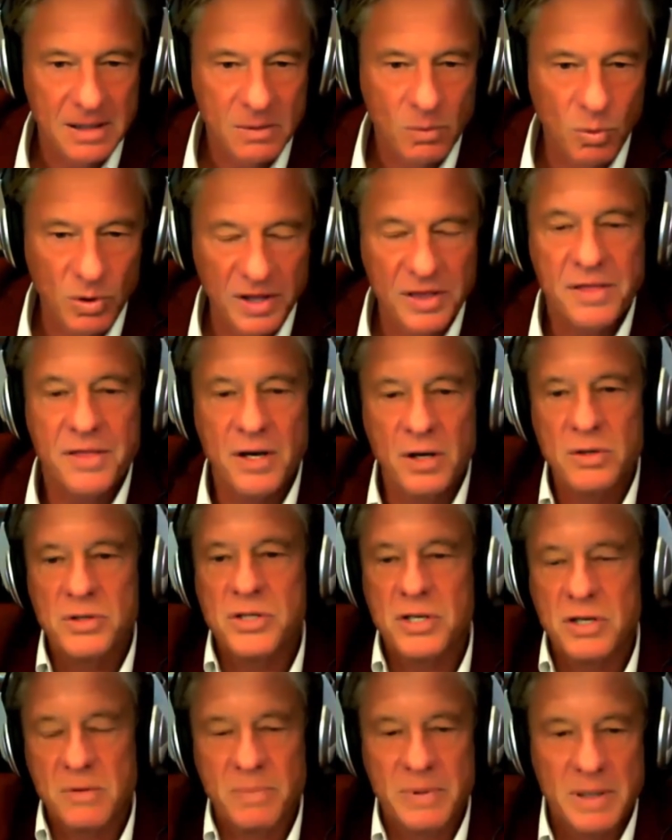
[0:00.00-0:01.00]
with those
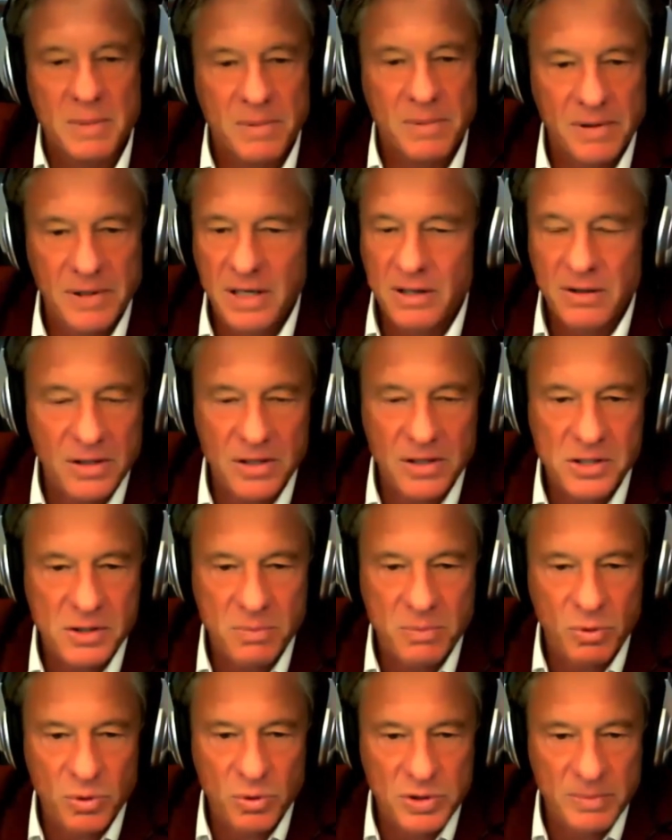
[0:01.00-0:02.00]
sort of people. They're not going to
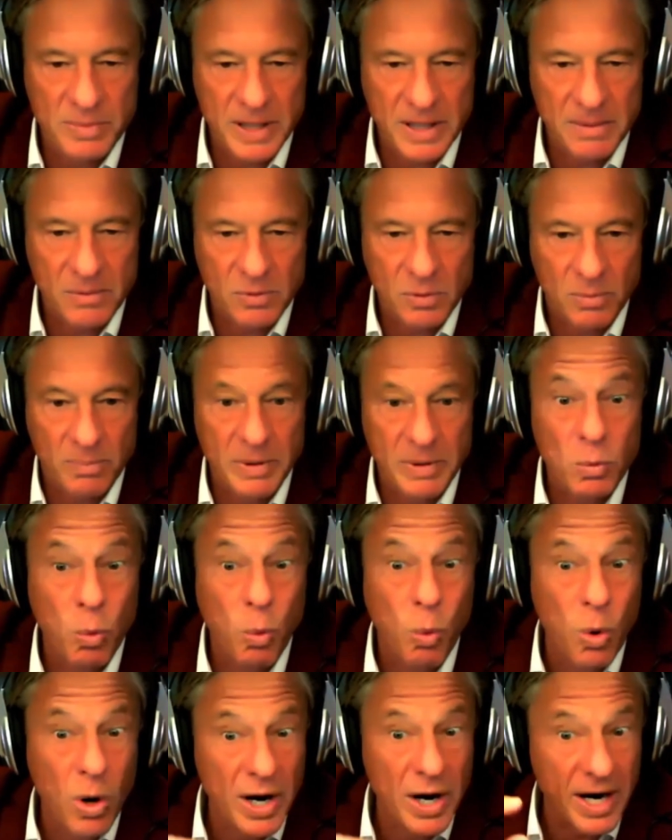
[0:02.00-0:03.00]
support him anymore. But
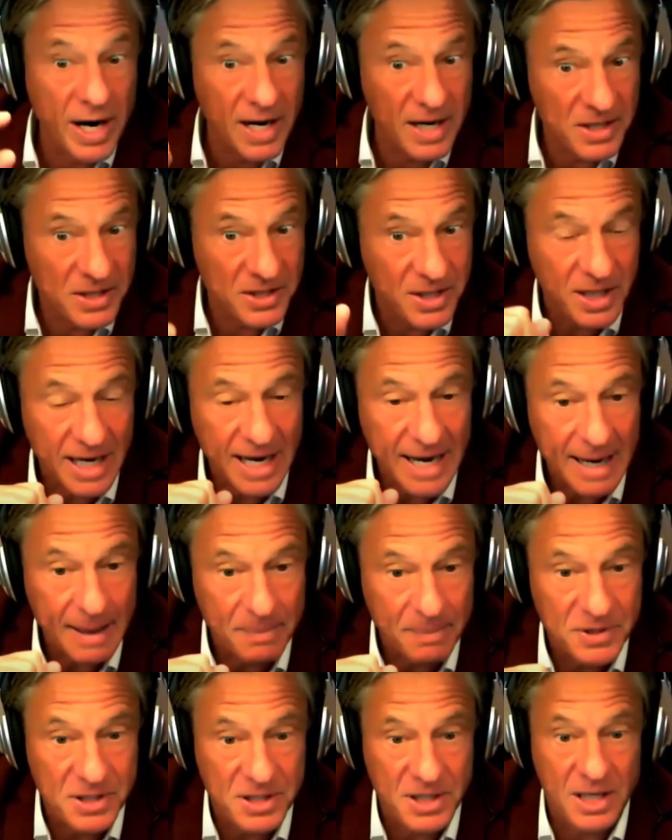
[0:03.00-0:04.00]
where's
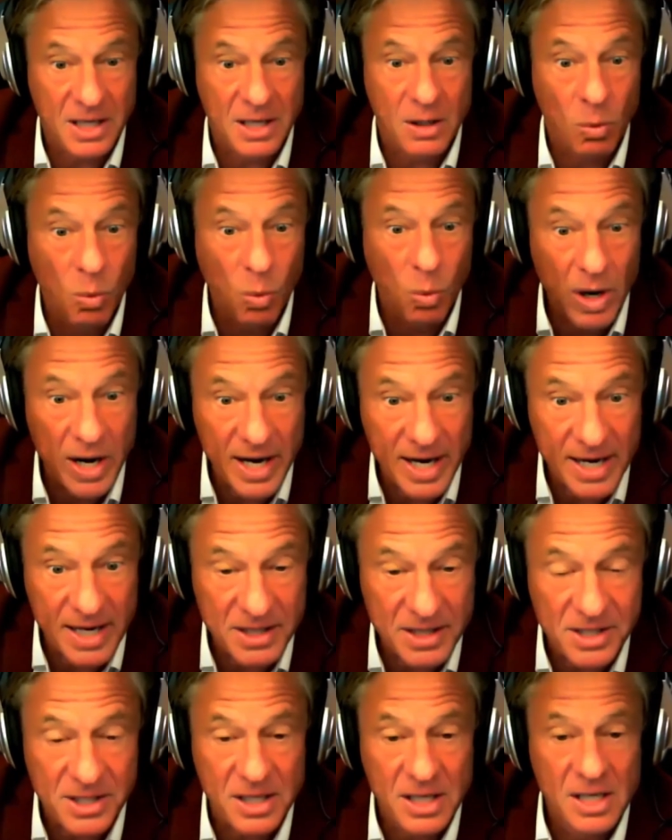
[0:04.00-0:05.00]
ABSA?
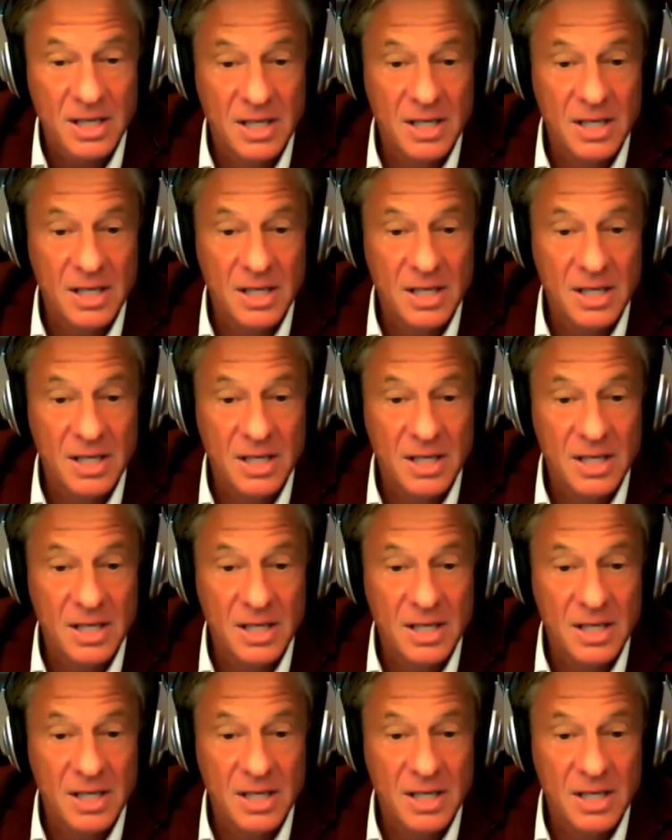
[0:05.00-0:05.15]
Where's